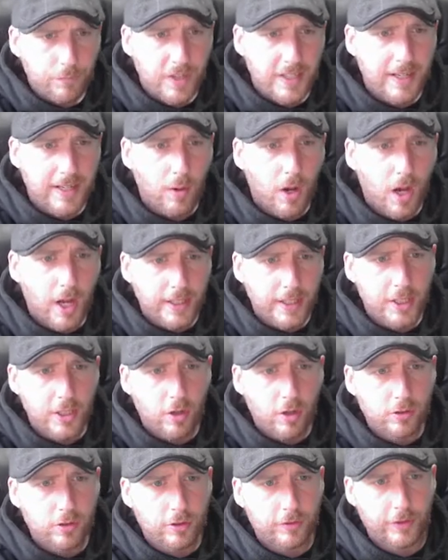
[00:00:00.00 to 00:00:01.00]
Now,
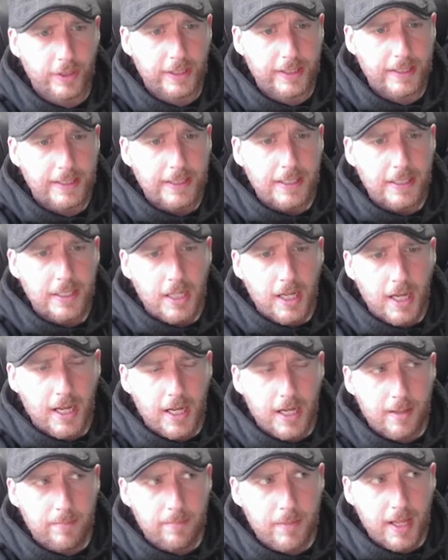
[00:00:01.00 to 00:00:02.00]
iconography
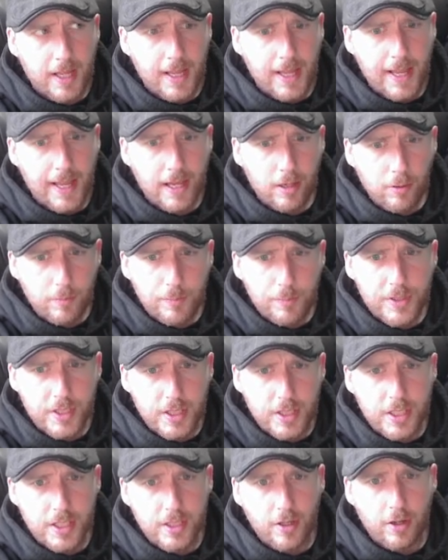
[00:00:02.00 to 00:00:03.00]
helps
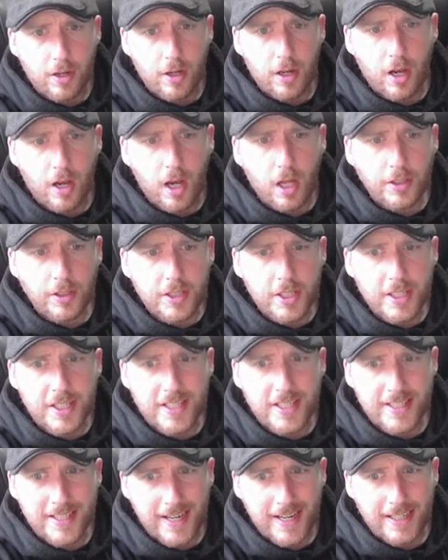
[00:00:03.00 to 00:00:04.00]
us
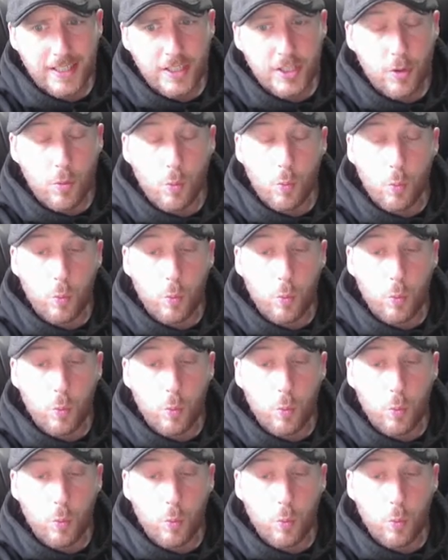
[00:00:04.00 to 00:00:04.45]
understand